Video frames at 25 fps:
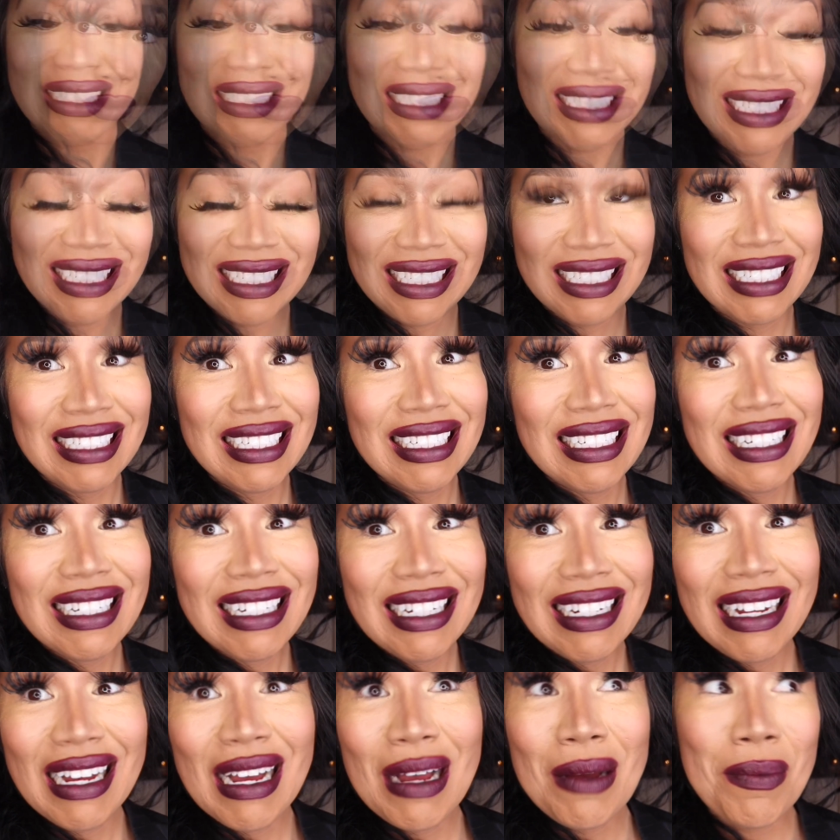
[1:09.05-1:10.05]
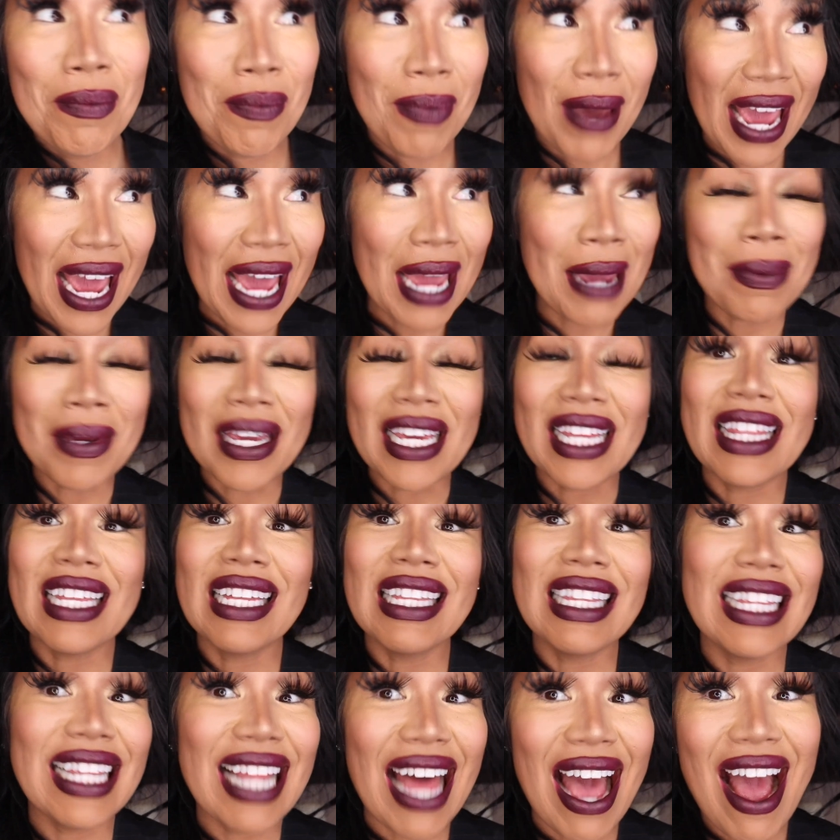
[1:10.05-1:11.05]
Baby, the
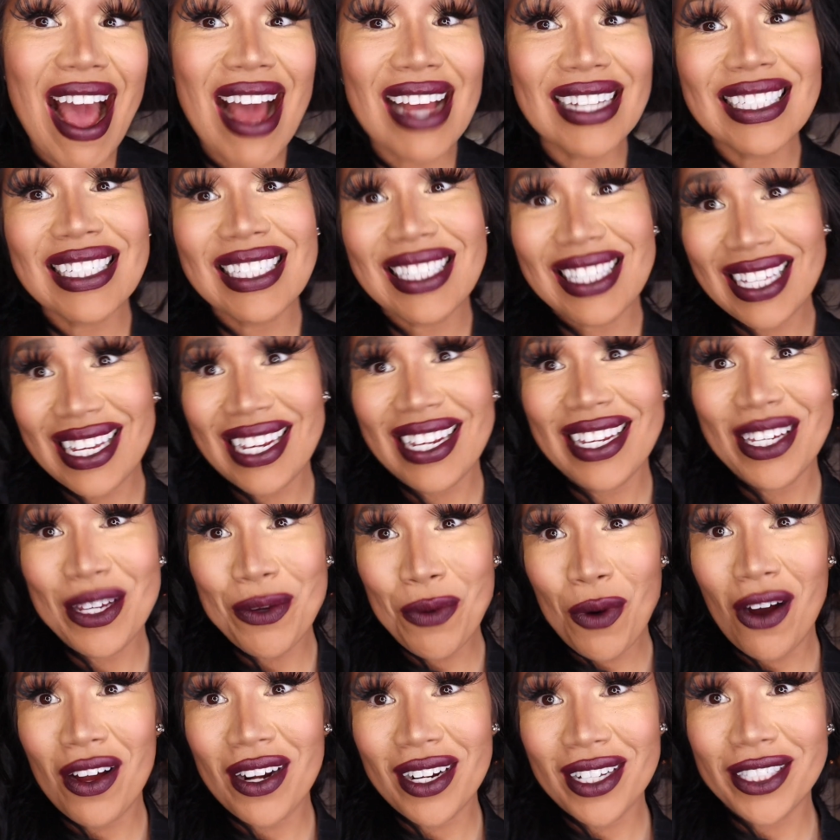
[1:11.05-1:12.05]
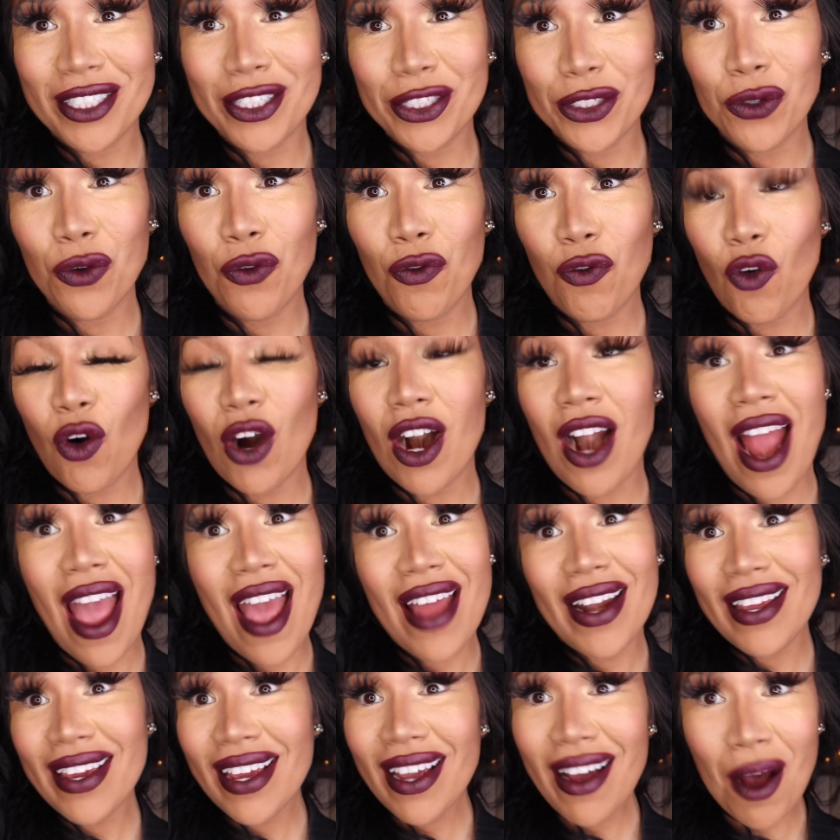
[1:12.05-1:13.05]
last thing you want to do for
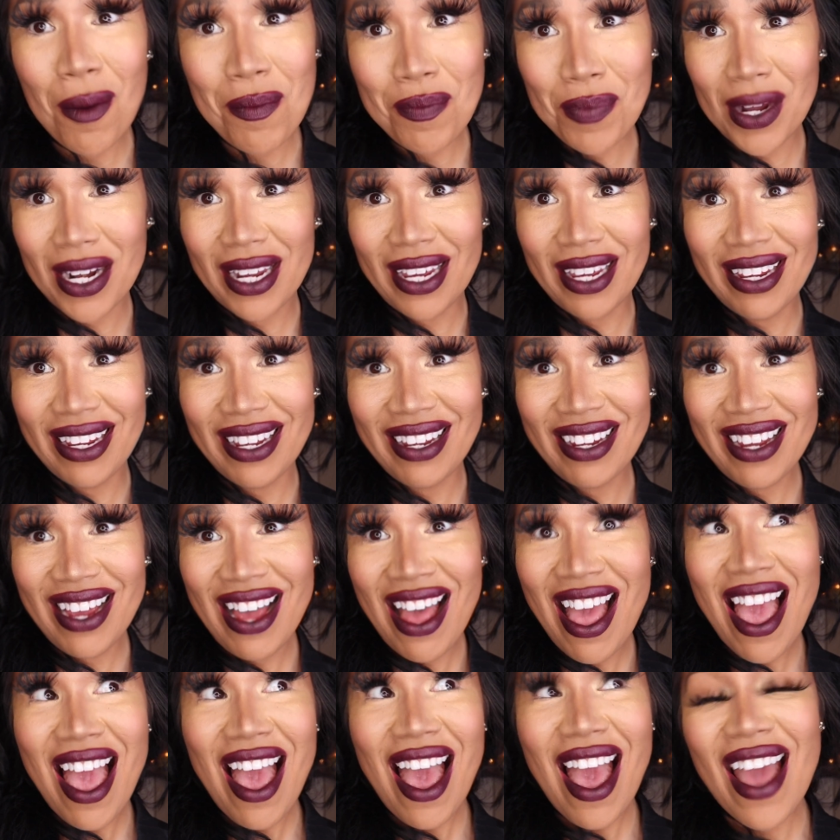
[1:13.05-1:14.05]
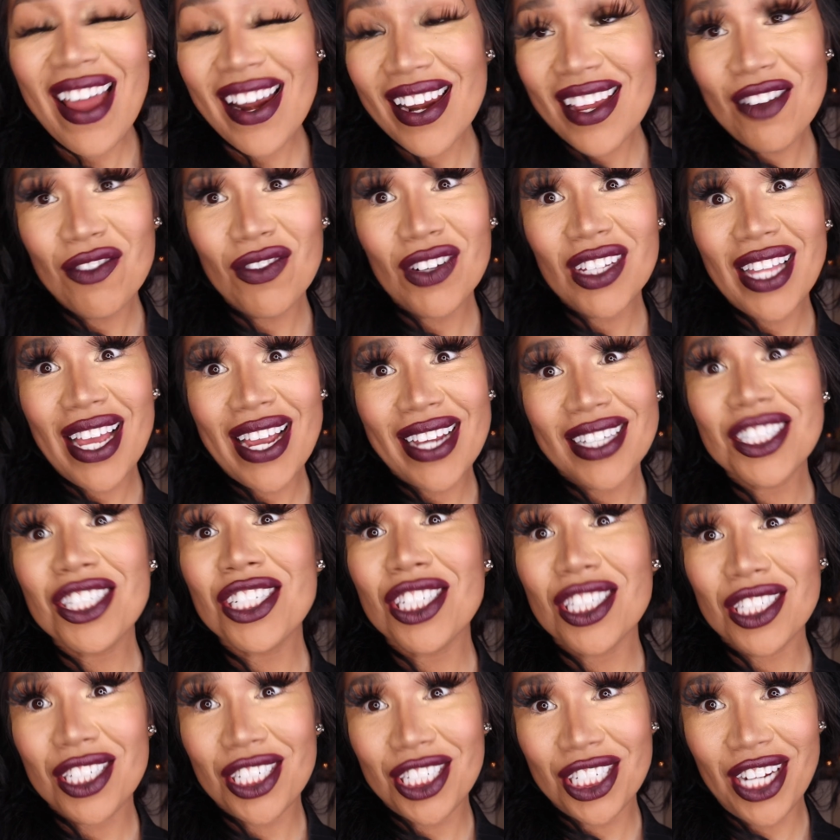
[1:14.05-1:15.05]
any company, any
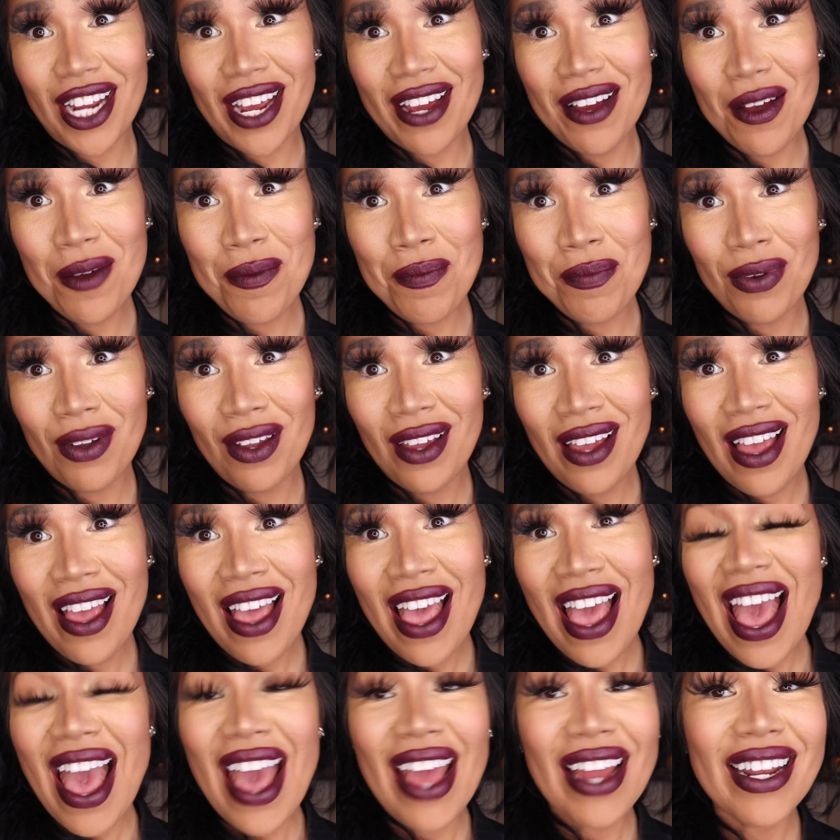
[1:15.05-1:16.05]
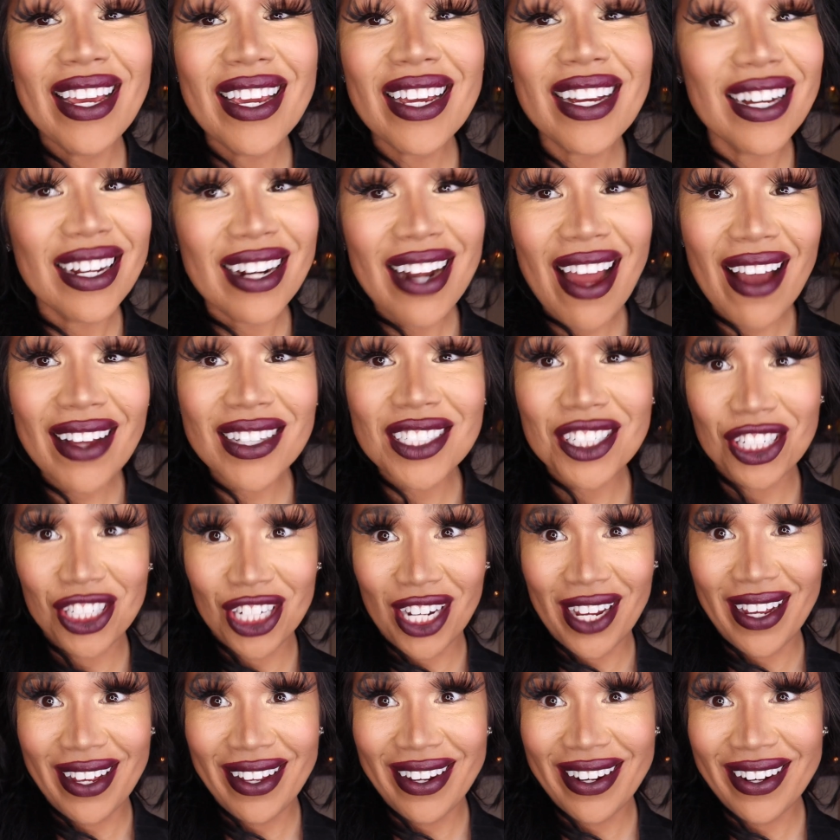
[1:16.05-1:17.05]
relationship, any
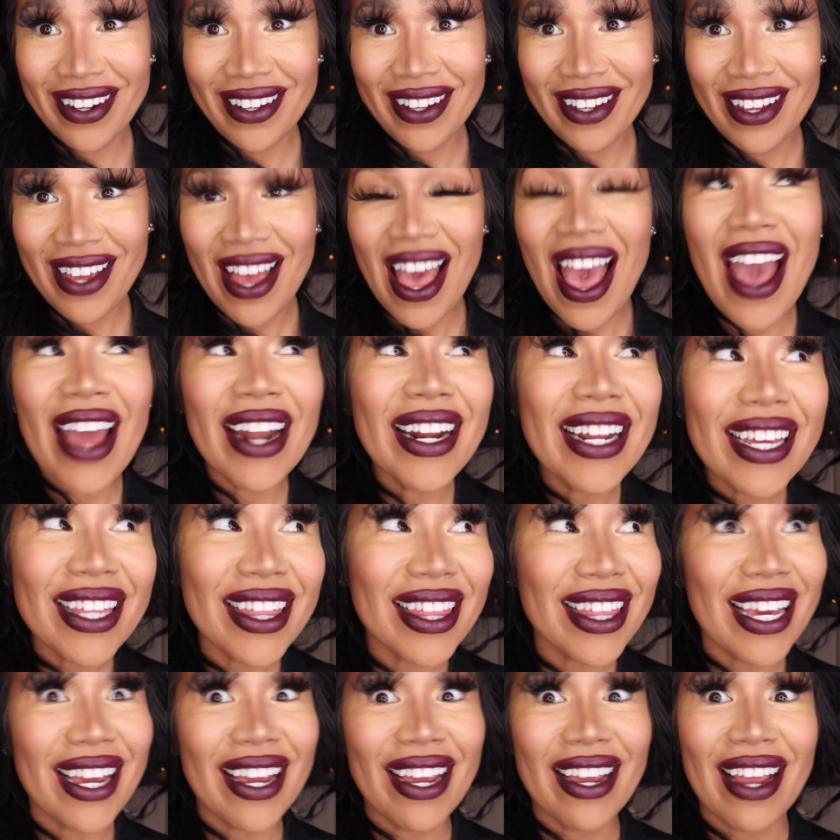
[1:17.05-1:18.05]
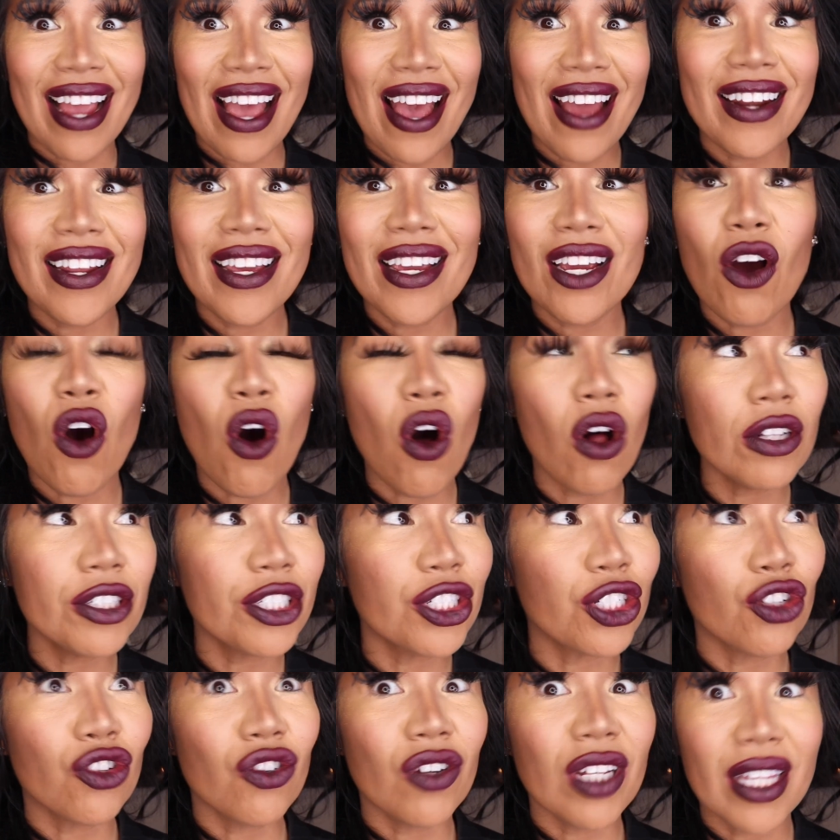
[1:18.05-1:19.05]
connection, anything, any
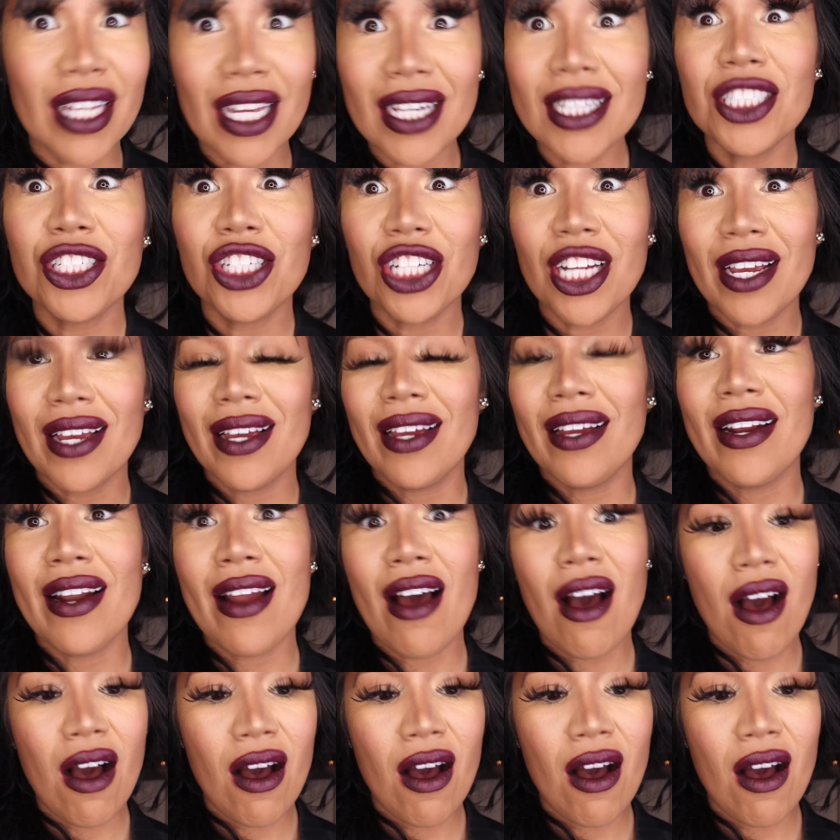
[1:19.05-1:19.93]
culture, religion,